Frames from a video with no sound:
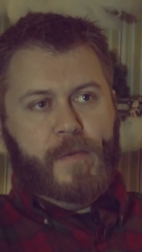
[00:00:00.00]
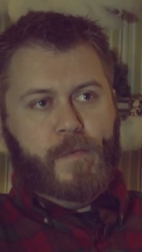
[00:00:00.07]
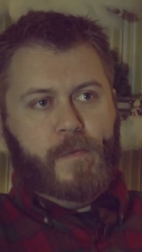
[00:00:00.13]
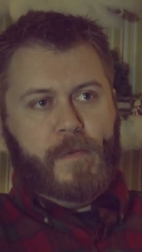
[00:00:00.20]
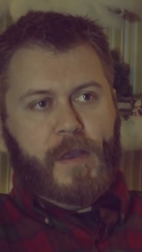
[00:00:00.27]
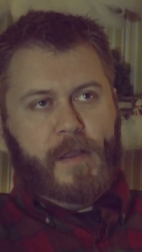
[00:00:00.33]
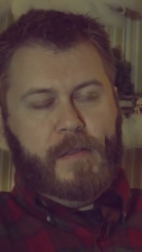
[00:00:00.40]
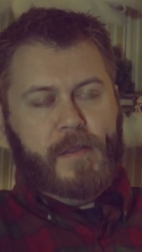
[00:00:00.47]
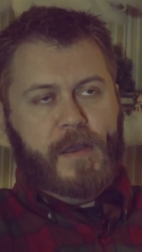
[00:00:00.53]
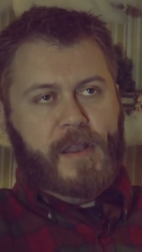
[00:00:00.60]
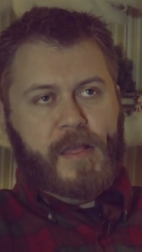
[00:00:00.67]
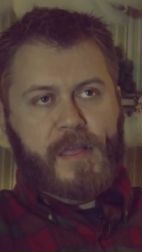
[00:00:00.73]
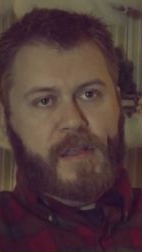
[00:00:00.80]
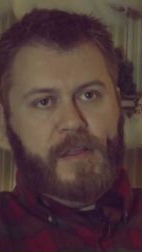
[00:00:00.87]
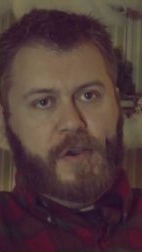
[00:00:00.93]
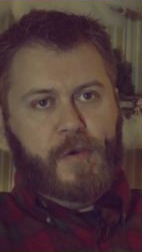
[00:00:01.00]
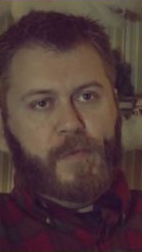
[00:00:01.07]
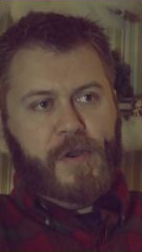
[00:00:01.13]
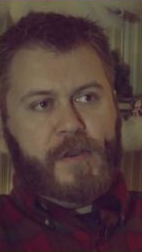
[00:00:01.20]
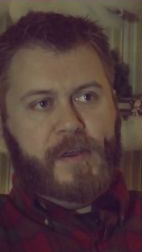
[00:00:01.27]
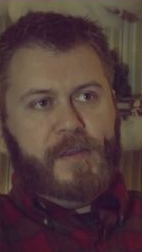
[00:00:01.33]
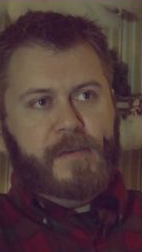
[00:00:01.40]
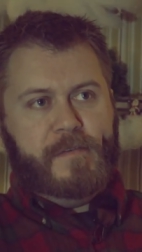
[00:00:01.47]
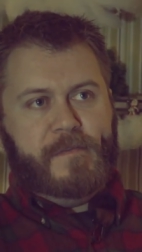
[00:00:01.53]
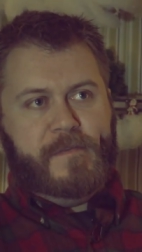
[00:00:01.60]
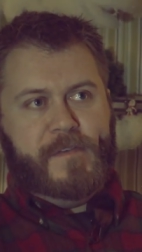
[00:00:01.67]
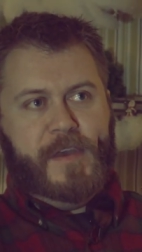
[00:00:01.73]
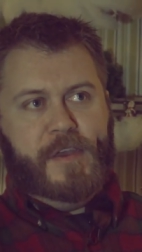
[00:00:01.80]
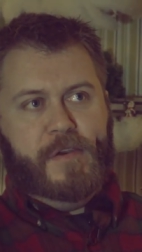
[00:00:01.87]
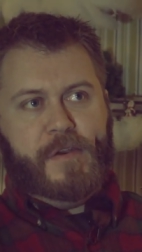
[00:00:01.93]
And, and I said, no, I'm not going to
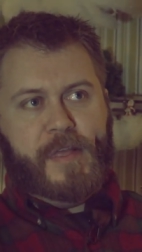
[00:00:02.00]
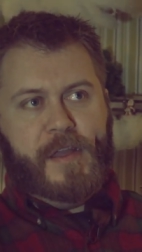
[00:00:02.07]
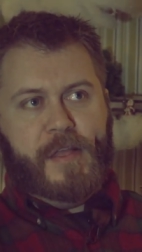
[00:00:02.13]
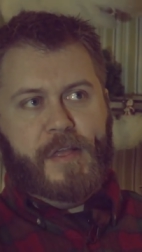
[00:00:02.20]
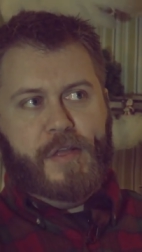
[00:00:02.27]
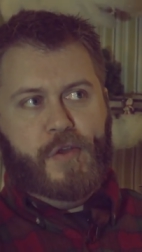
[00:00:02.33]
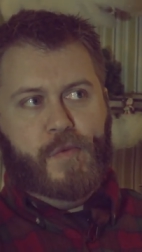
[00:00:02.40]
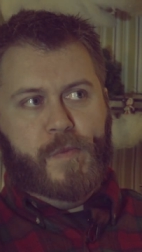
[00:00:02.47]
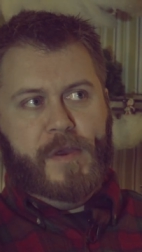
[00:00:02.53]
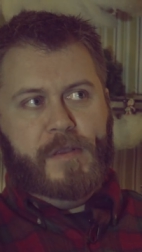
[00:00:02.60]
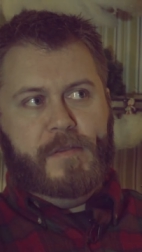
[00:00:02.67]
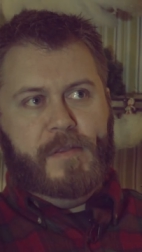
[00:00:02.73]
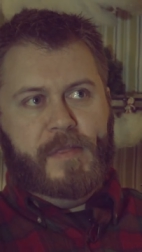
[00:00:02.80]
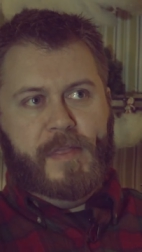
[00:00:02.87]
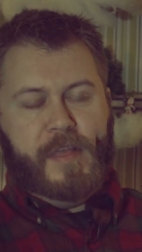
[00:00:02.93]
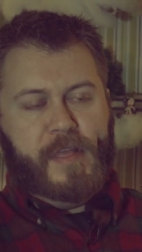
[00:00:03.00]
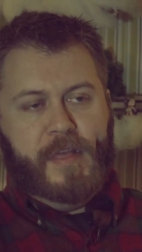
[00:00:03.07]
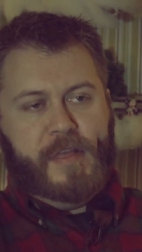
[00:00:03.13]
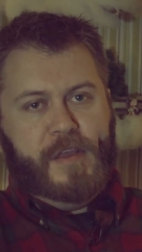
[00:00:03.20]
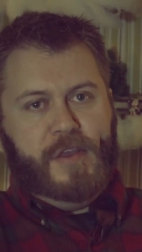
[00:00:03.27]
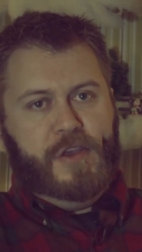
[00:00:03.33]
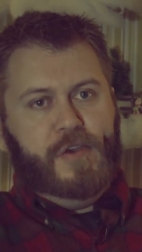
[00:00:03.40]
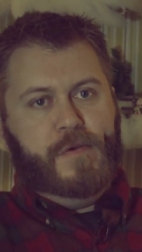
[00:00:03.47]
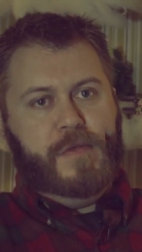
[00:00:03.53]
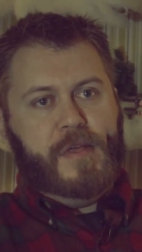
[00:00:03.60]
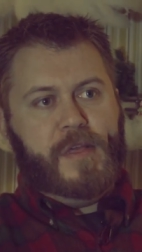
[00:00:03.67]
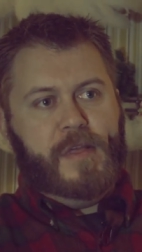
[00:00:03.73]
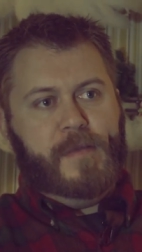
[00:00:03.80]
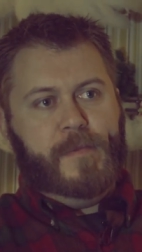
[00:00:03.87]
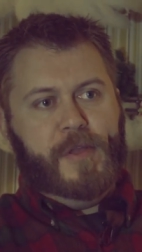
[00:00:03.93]
fight you because that's stupid and this isn't you,
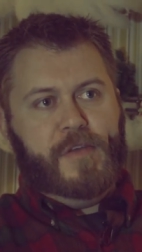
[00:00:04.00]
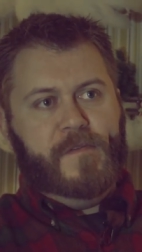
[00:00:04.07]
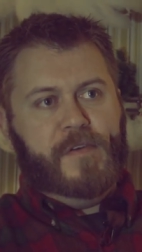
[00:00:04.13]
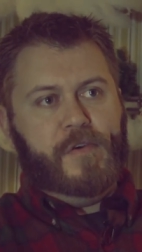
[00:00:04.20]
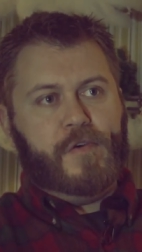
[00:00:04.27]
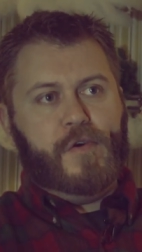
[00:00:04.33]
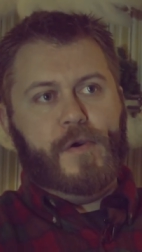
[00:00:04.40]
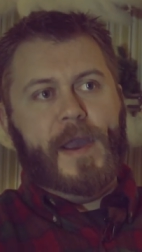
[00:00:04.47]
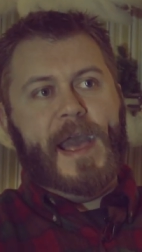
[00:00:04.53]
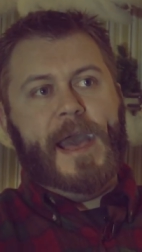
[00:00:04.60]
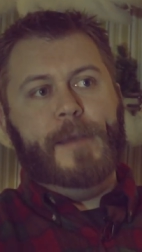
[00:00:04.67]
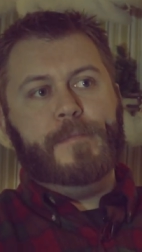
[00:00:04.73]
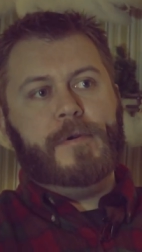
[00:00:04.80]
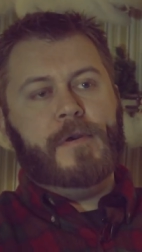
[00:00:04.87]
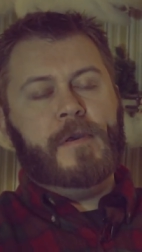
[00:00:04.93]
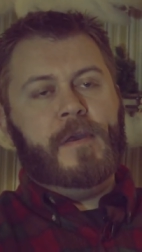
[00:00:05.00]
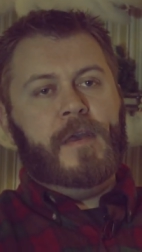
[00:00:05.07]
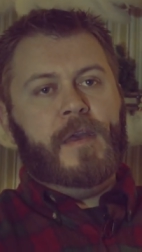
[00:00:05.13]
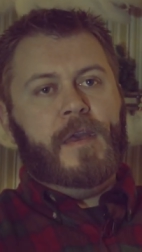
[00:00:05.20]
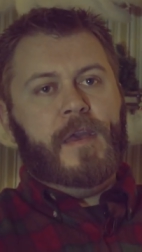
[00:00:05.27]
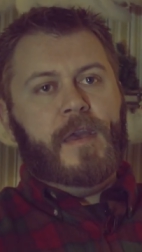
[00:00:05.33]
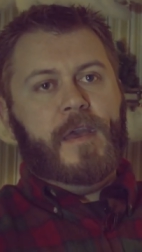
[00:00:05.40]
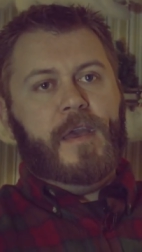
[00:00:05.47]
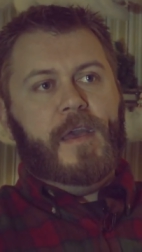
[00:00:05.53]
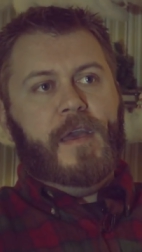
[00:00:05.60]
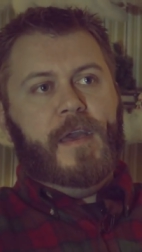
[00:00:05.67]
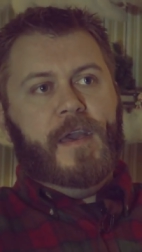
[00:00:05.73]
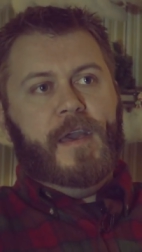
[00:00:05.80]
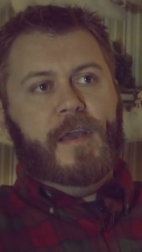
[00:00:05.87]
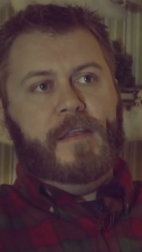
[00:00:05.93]
this is a bunch of other crap
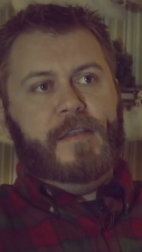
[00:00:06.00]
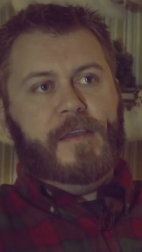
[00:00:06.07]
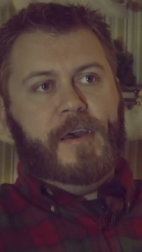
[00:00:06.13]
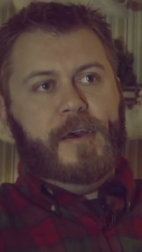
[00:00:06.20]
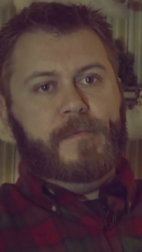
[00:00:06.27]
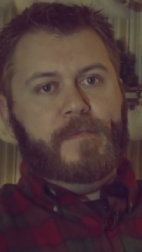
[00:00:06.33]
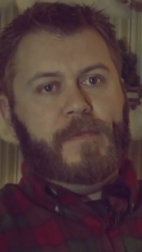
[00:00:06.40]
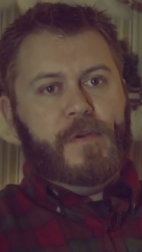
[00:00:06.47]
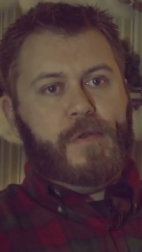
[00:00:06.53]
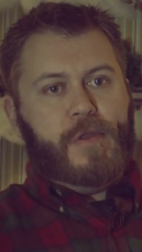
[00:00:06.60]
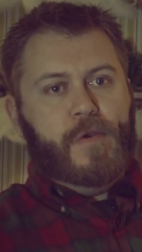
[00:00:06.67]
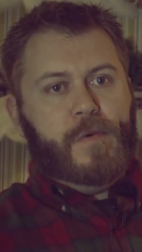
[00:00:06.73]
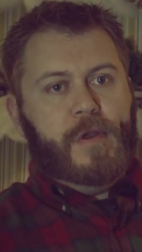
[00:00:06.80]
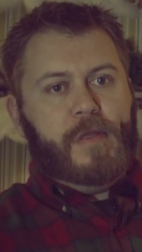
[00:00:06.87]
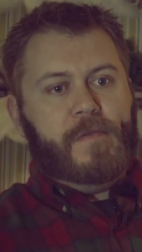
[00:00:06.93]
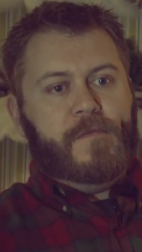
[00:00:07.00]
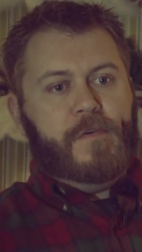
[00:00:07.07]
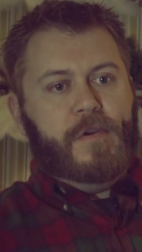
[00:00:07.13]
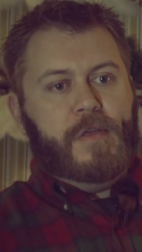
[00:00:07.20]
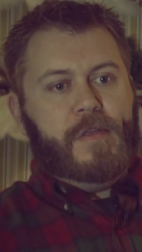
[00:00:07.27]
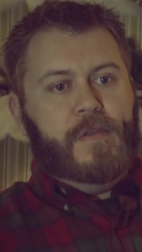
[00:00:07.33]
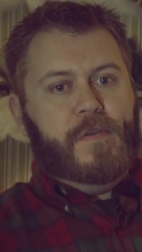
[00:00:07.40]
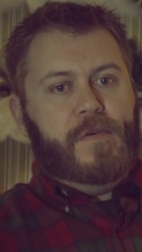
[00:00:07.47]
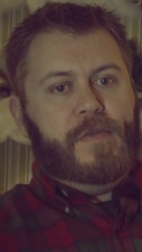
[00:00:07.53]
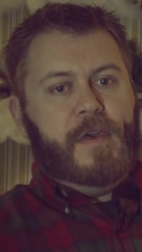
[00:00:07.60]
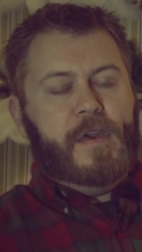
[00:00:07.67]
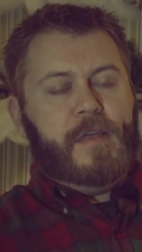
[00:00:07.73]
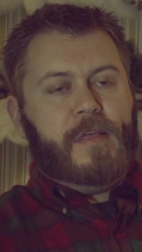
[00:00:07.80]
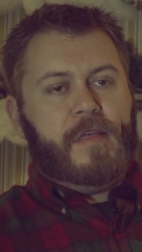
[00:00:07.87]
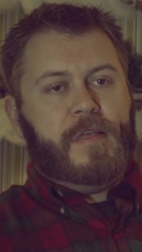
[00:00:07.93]
and um, there's no reason for us to do
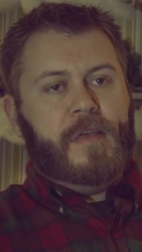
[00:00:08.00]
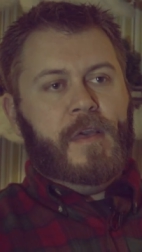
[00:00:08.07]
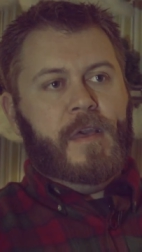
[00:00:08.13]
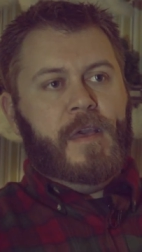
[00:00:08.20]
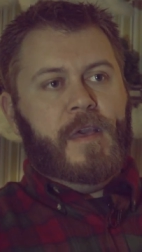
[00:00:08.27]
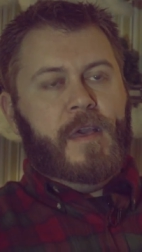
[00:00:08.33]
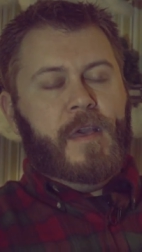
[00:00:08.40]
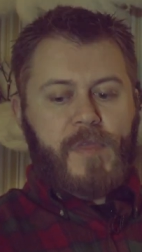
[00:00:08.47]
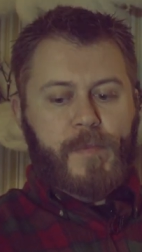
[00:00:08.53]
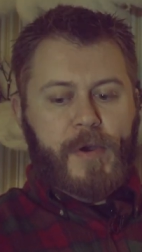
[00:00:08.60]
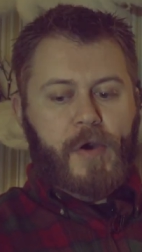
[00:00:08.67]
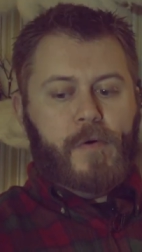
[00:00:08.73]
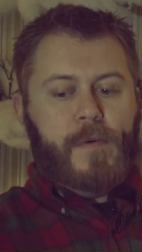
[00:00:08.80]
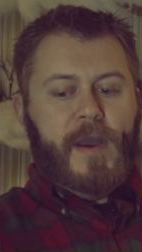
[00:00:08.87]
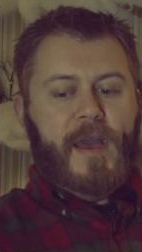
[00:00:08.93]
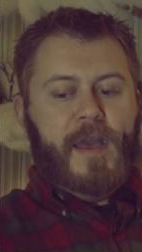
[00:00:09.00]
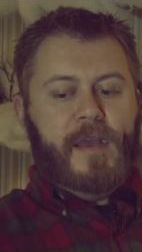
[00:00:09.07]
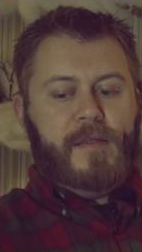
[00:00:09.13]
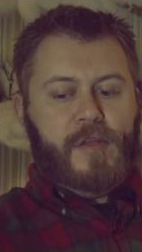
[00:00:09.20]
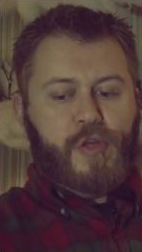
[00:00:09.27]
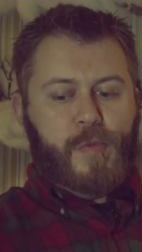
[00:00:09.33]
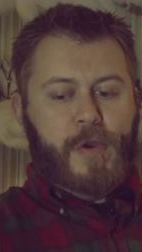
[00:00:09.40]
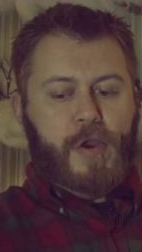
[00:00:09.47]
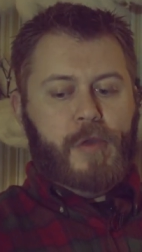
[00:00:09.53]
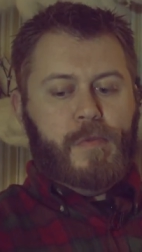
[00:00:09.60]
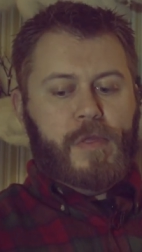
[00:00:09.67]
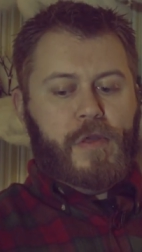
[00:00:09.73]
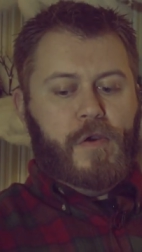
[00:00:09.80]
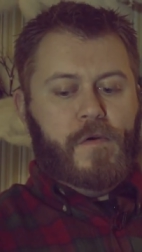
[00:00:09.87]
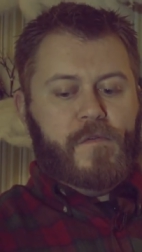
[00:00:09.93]
this. The bell rang, lunch period
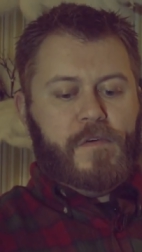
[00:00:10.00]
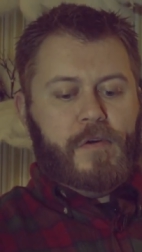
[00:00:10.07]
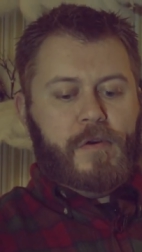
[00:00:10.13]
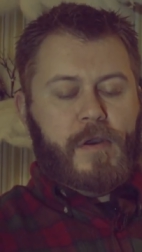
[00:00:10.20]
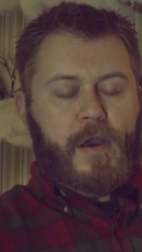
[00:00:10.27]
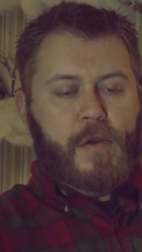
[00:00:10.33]
was over.